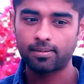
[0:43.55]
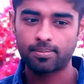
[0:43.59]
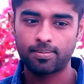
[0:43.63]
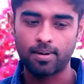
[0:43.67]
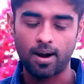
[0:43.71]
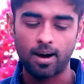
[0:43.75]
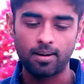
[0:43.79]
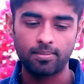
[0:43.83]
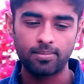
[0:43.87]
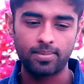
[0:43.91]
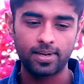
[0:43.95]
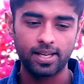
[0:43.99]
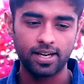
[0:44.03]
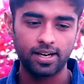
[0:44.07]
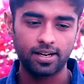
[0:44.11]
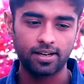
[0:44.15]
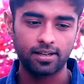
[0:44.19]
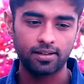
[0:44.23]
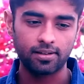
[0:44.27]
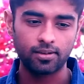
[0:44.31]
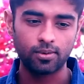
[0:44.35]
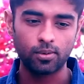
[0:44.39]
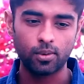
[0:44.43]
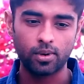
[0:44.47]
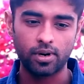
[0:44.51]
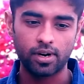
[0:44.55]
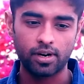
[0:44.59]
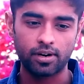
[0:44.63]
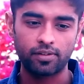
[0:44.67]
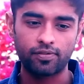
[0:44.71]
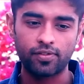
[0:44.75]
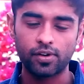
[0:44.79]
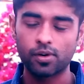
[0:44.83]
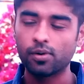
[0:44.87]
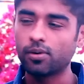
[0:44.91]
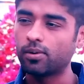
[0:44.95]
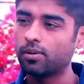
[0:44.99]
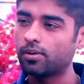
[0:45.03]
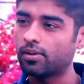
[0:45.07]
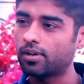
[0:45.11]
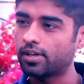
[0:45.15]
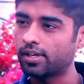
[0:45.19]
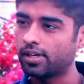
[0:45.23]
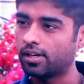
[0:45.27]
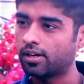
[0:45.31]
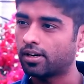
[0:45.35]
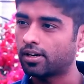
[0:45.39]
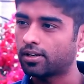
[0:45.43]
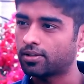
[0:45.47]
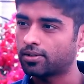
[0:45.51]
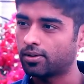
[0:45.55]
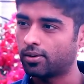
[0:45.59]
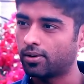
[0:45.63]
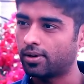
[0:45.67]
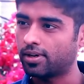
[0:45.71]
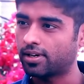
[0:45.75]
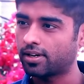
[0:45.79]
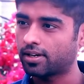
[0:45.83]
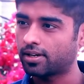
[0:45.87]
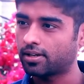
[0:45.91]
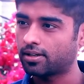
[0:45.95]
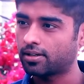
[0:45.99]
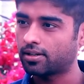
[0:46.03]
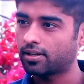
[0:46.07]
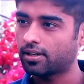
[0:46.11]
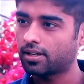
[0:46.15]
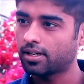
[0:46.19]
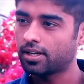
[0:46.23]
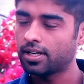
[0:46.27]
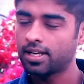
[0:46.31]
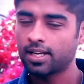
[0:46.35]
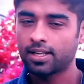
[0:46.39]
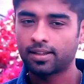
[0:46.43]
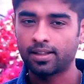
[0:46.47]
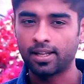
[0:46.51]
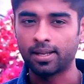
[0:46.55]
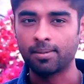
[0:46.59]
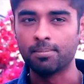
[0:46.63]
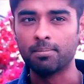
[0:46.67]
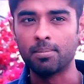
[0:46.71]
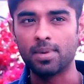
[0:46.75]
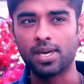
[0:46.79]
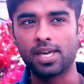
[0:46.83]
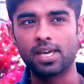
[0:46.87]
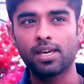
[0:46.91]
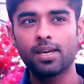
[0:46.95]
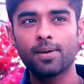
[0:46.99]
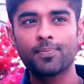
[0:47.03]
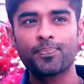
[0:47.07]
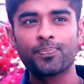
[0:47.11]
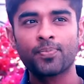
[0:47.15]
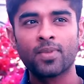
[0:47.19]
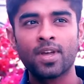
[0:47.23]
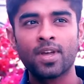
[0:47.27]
probably who were a few years older than me.